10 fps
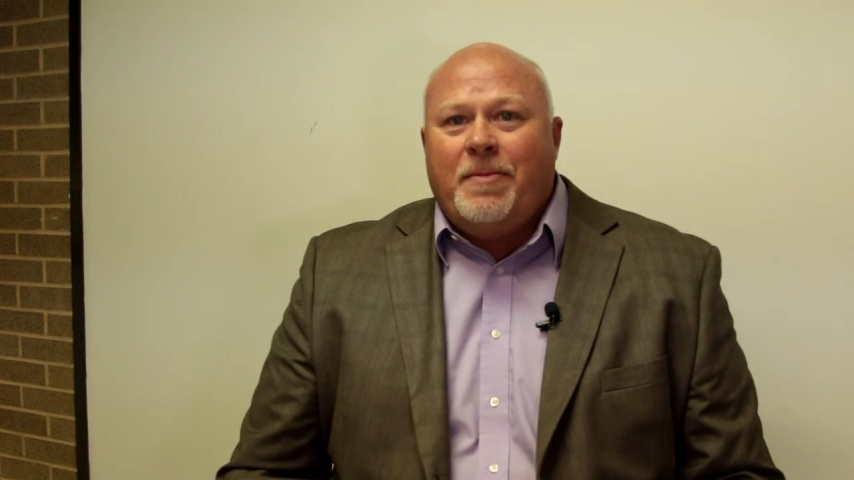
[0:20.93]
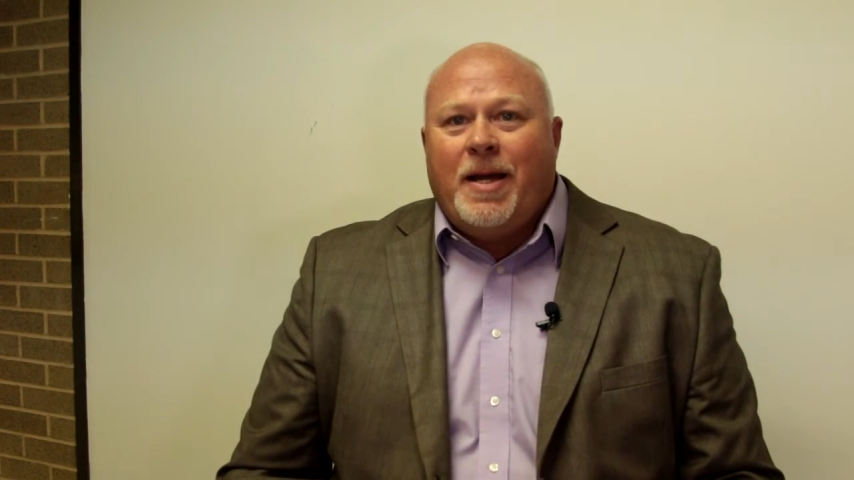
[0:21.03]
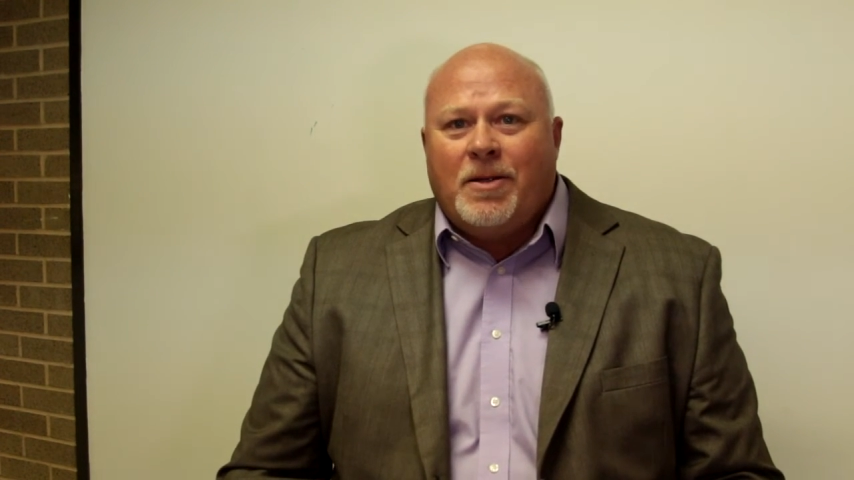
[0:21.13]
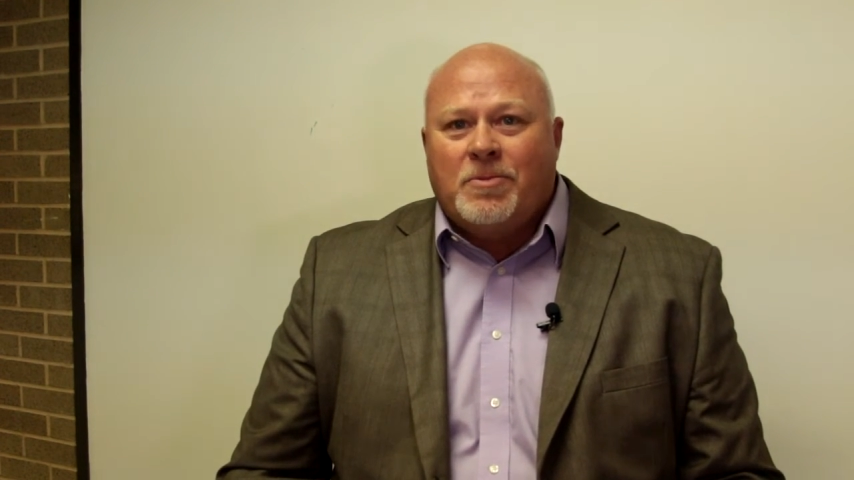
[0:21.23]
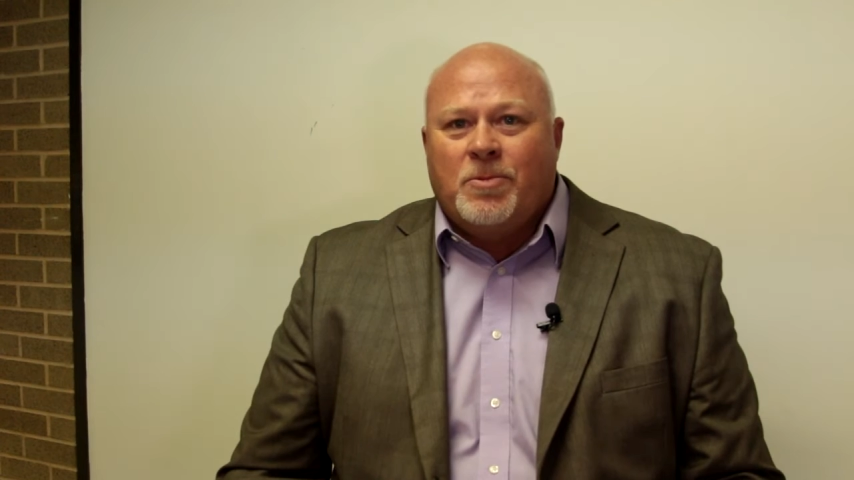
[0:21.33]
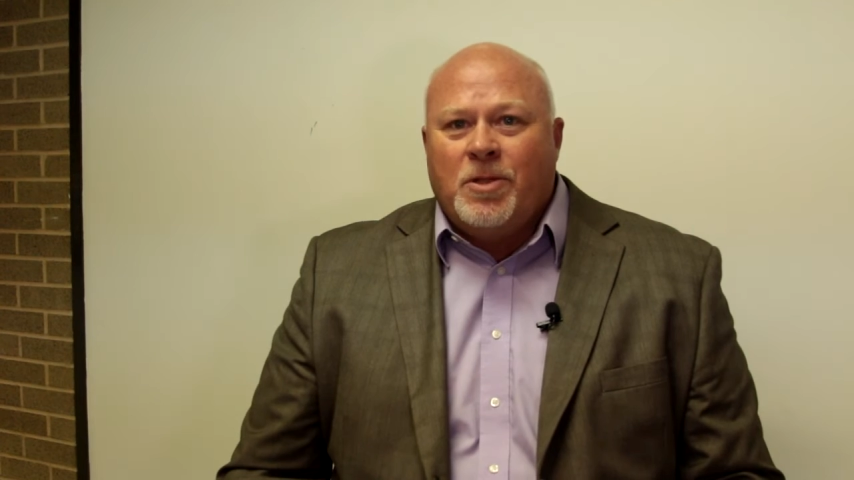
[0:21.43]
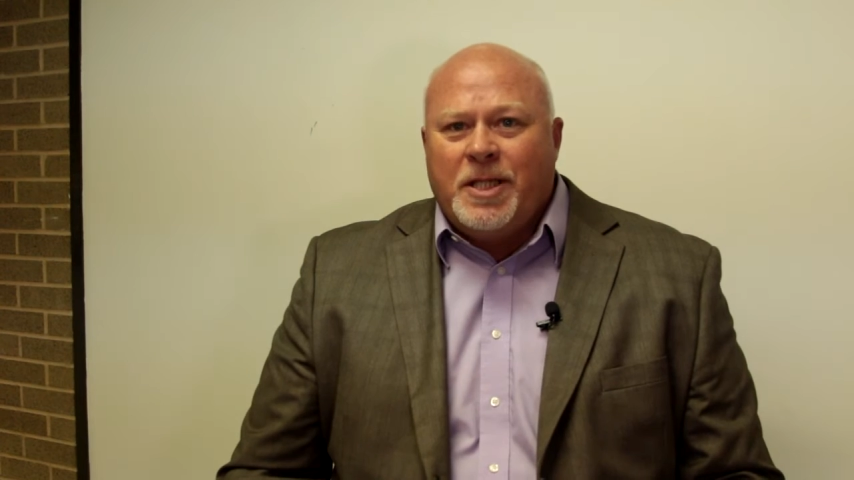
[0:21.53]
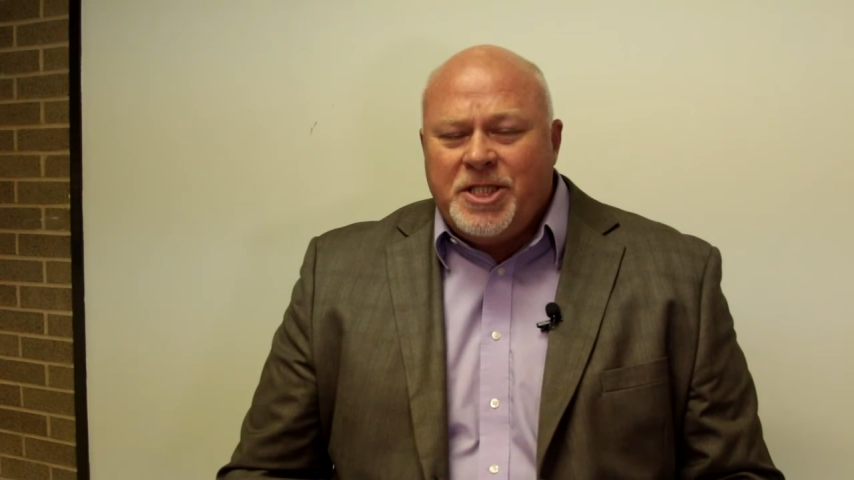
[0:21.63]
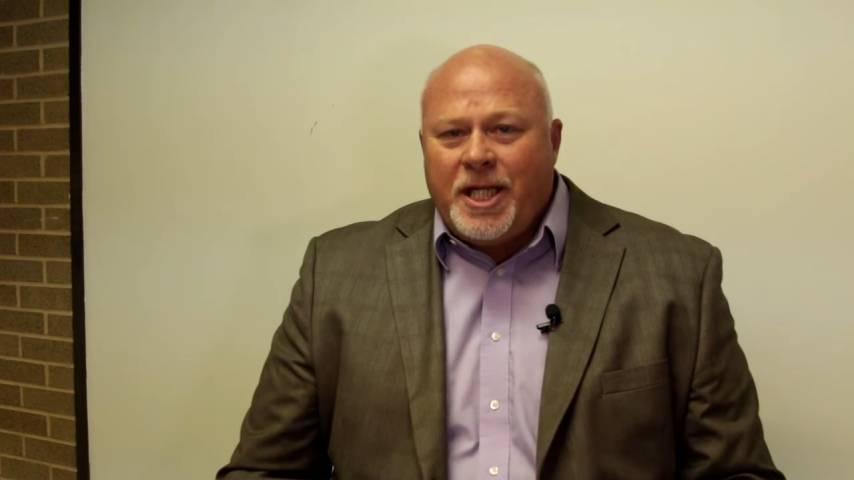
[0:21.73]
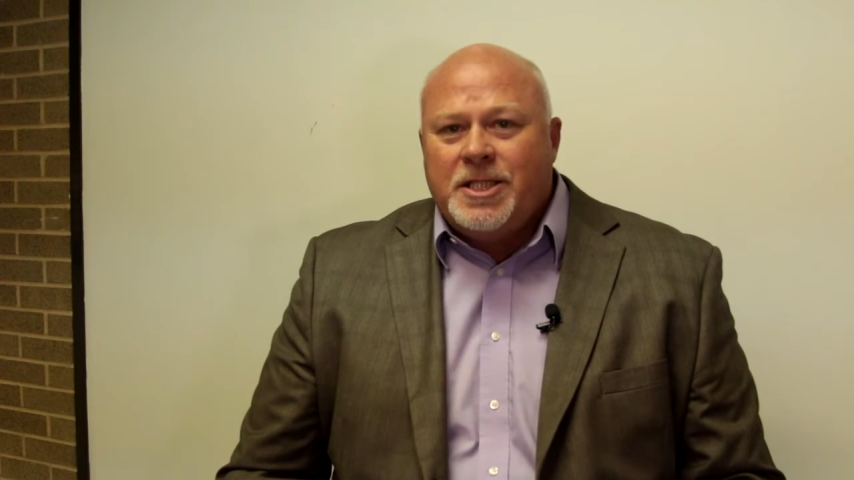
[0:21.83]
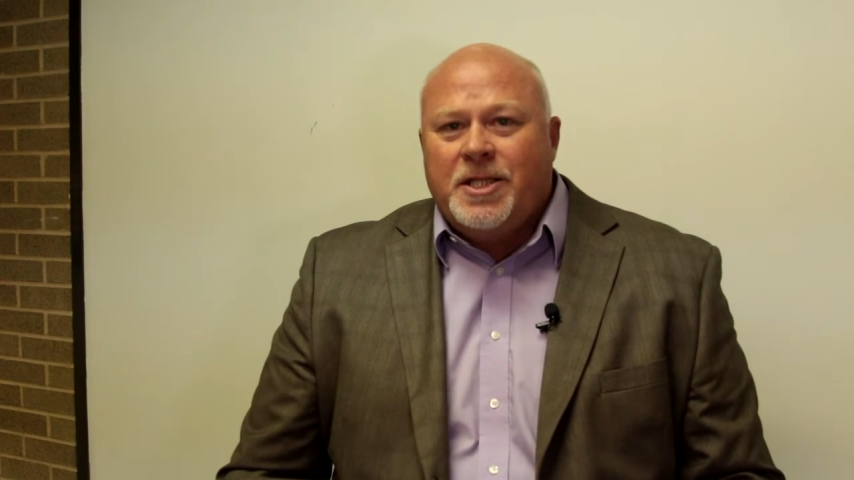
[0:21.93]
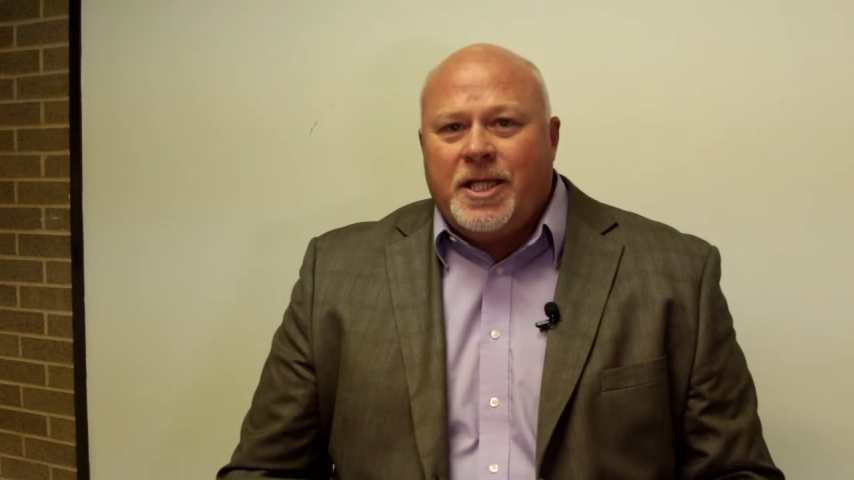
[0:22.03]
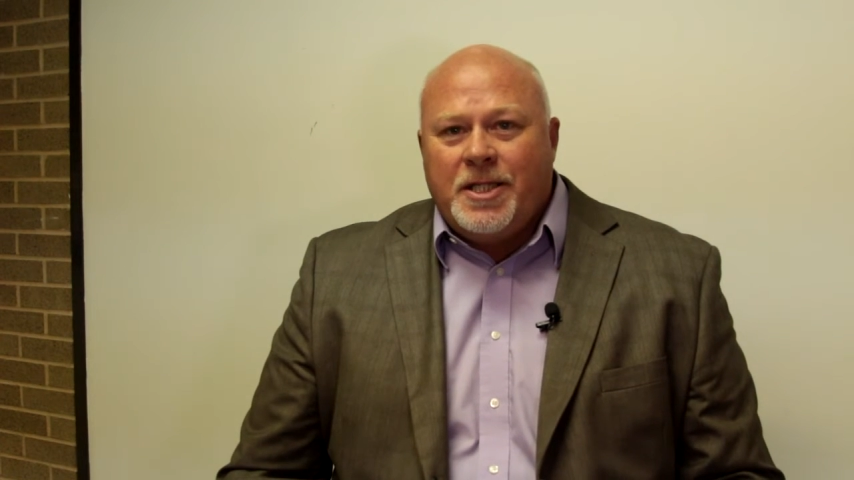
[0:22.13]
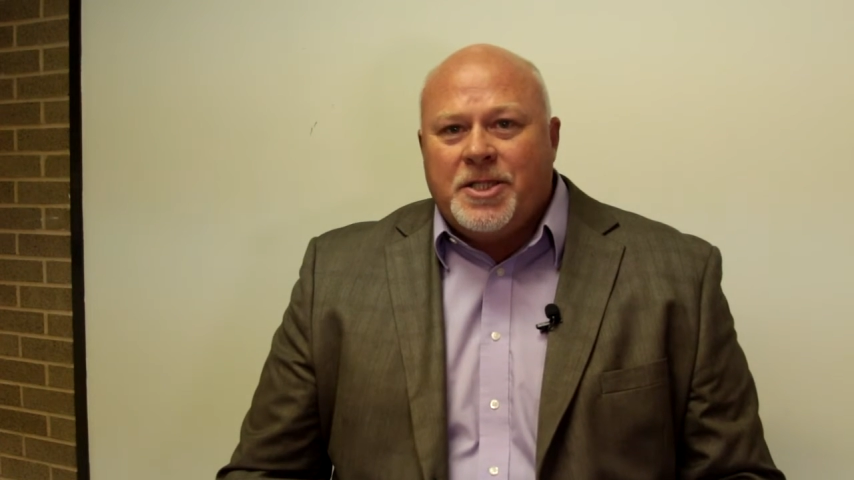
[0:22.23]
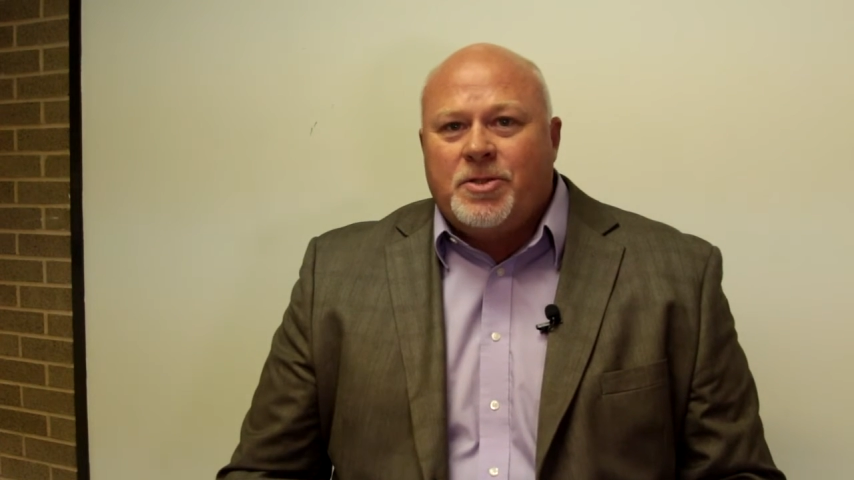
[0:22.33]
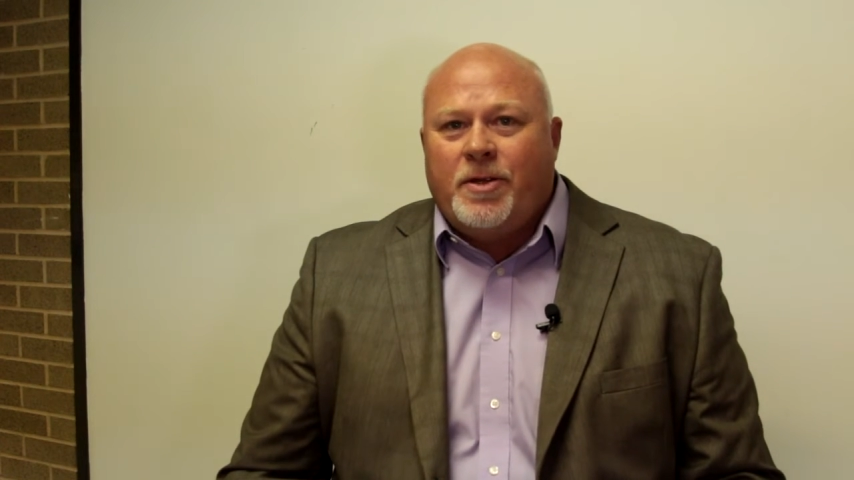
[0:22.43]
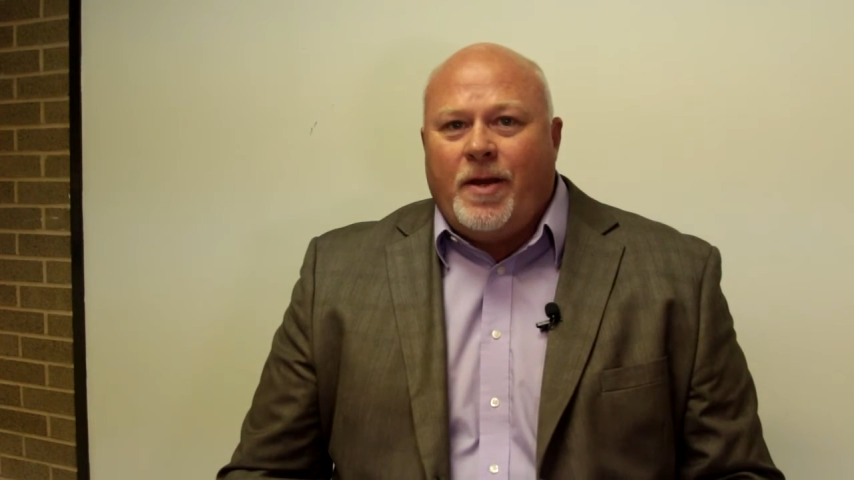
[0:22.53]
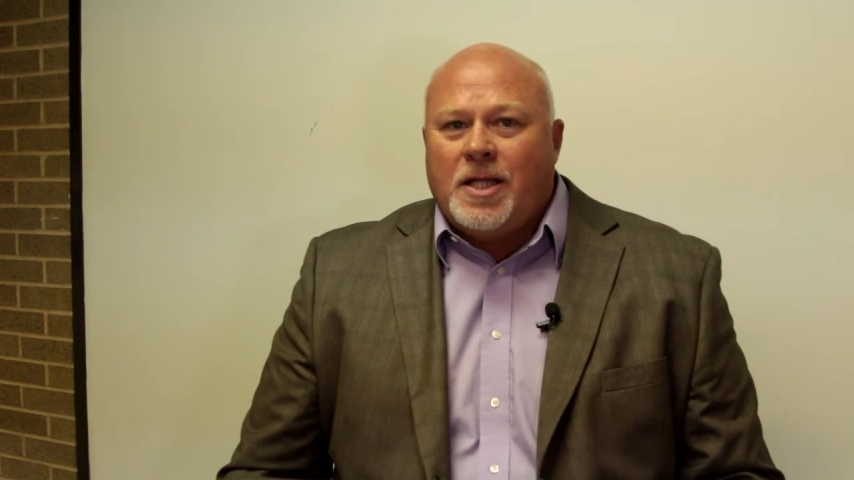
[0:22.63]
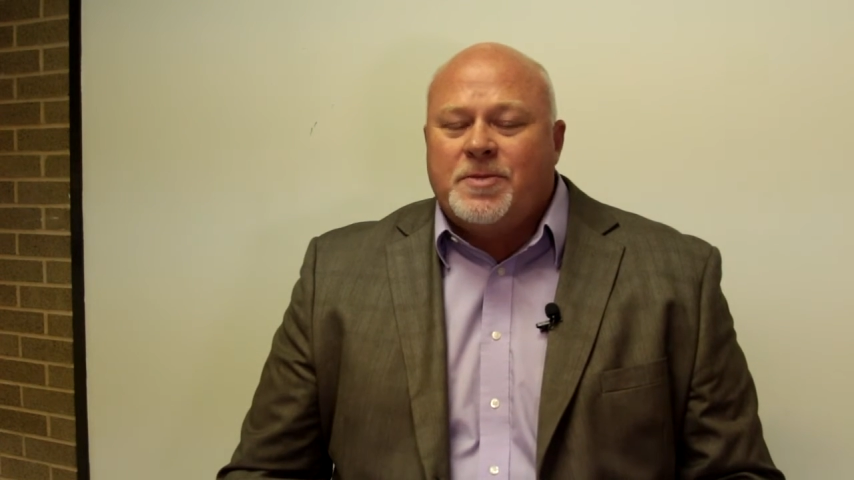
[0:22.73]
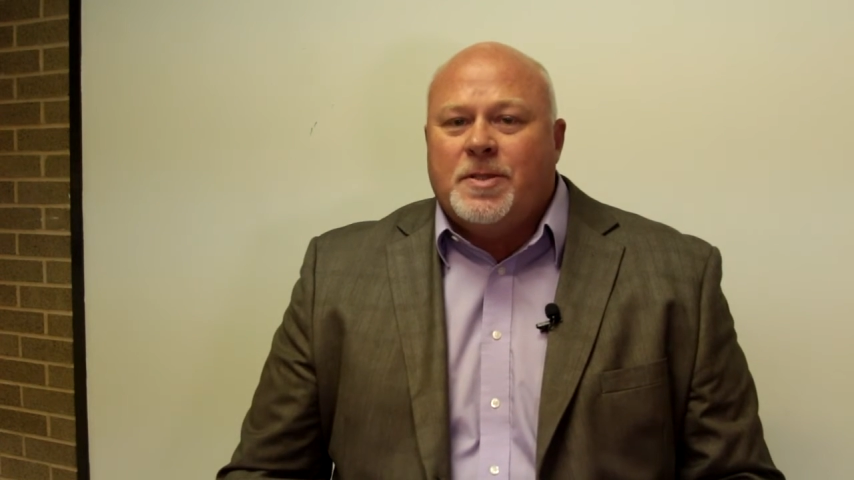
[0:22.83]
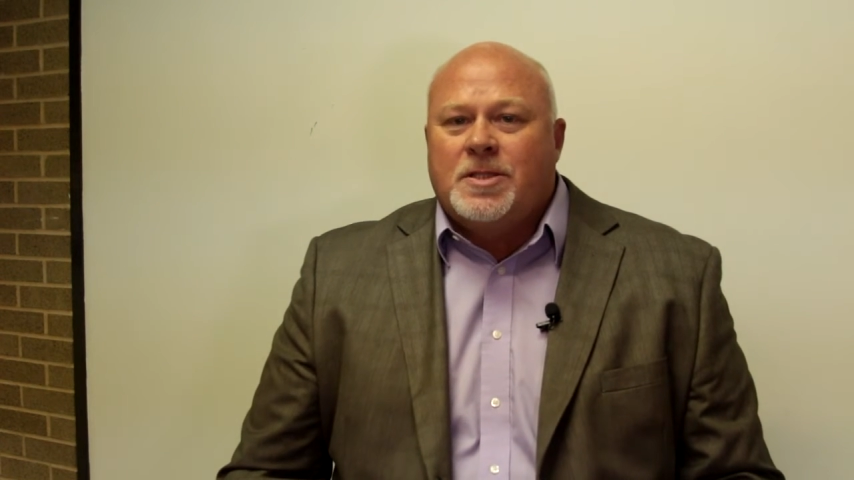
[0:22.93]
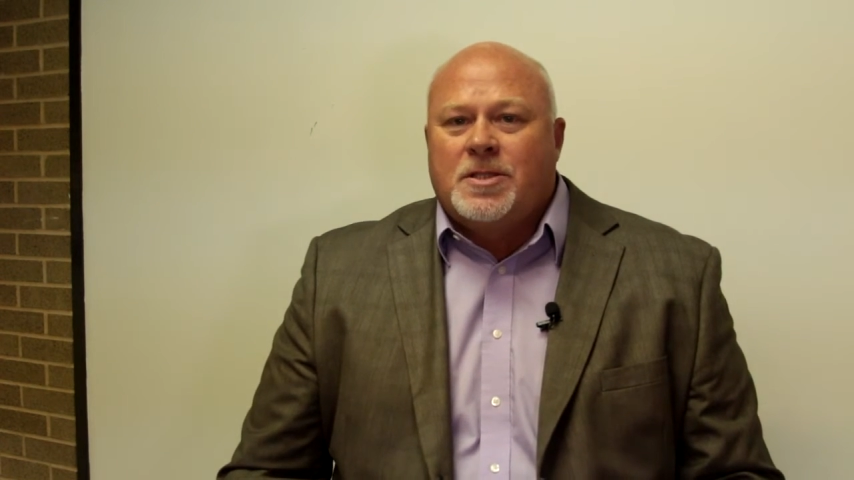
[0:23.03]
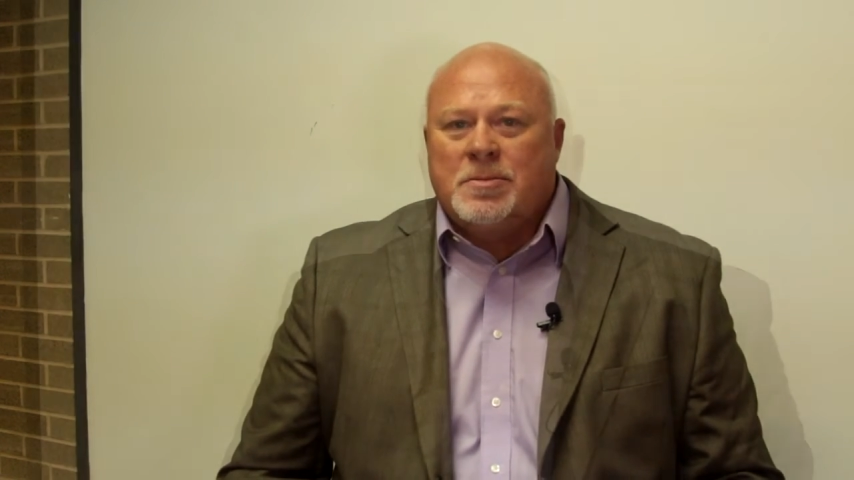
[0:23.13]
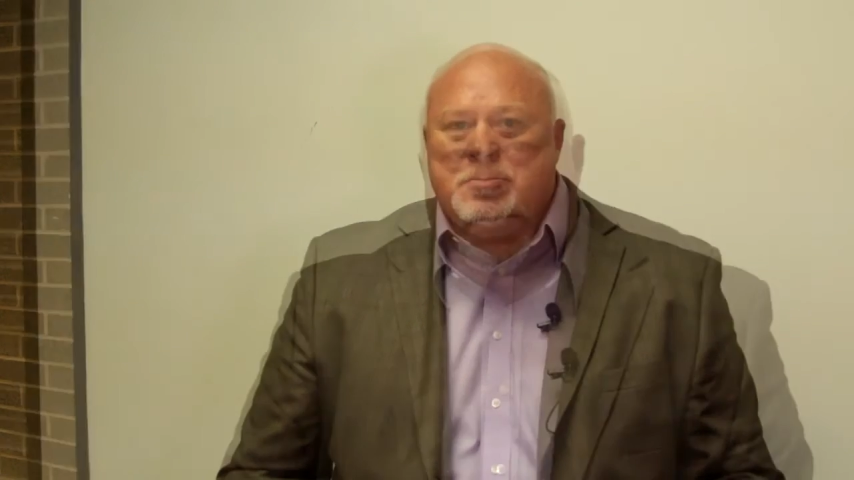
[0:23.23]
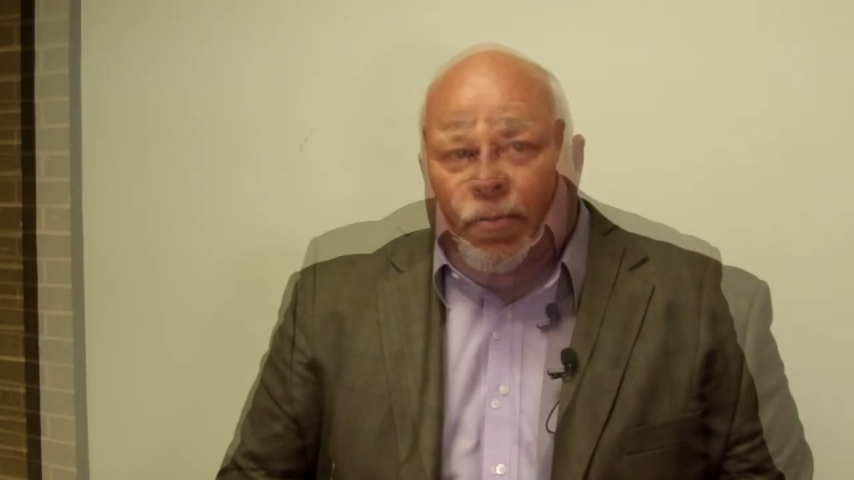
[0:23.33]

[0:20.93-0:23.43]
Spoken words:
about really changing the industry of hospice.